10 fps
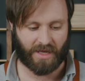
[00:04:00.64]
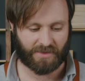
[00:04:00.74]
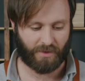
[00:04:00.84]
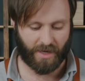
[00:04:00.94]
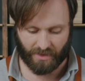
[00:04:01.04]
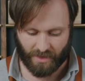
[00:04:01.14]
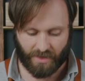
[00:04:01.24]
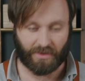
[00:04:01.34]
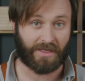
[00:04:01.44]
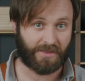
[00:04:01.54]
glass plate,
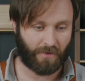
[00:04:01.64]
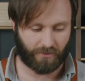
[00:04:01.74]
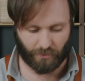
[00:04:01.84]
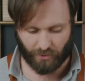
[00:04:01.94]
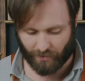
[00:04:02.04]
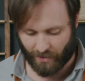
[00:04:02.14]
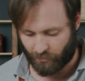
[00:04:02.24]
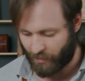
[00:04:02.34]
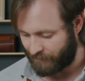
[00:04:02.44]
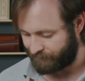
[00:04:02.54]
the less vulnerable the plate
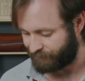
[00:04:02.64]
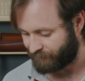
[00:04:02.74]
will be.